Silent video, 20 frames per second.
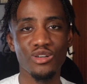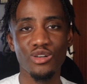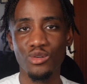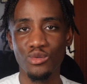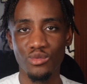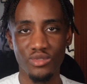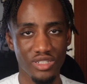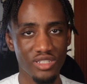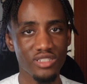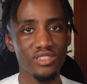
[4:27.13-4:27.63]

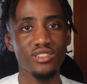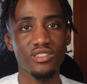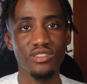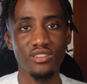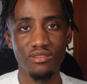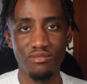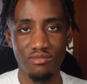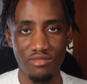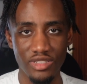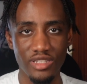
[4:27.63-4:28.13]
oh, this
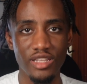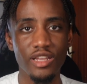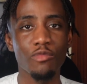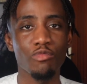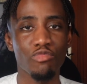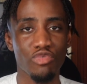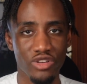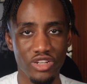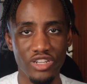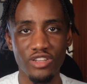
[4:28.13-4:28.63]
is a
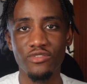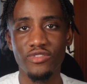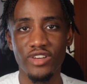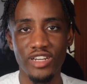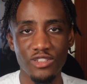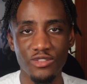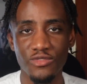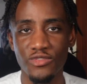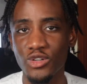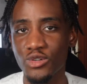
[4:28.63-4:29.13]
pretty
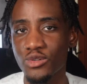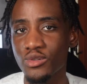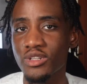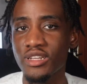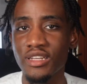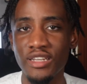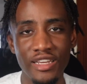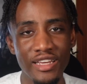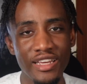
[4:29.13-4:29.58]
fast phone.